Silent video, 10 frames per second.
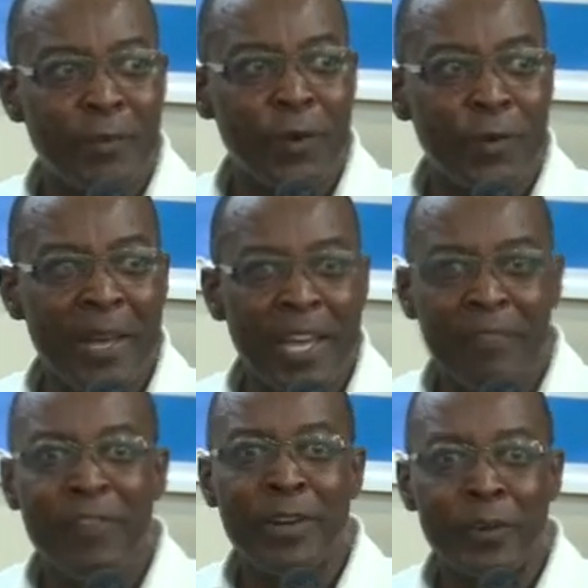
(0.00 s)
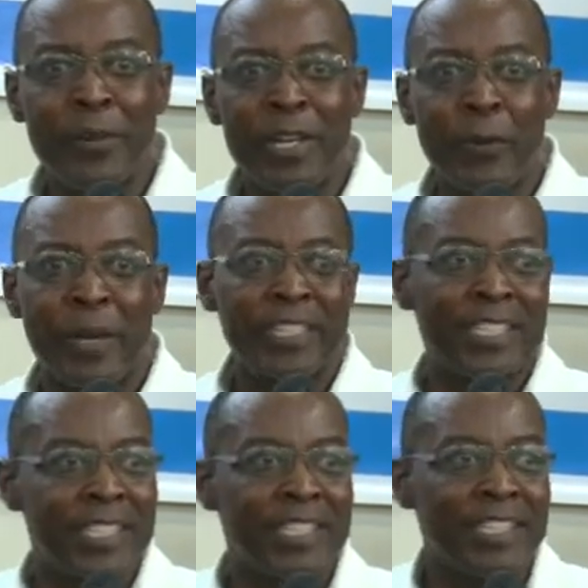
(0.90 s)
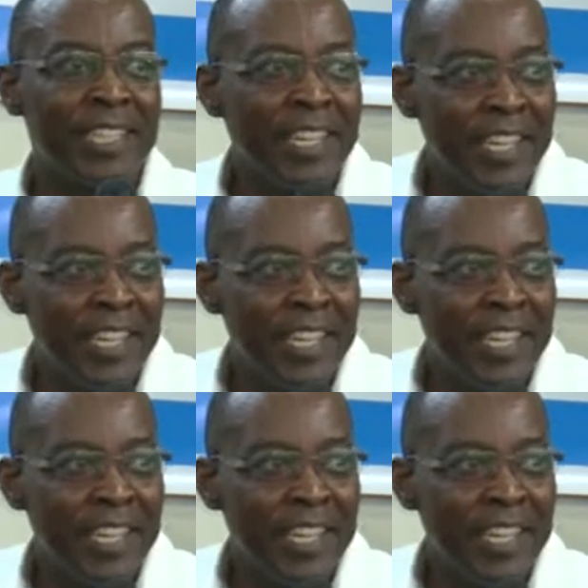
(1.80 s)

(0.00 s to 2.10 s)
What behavior do you need to extinct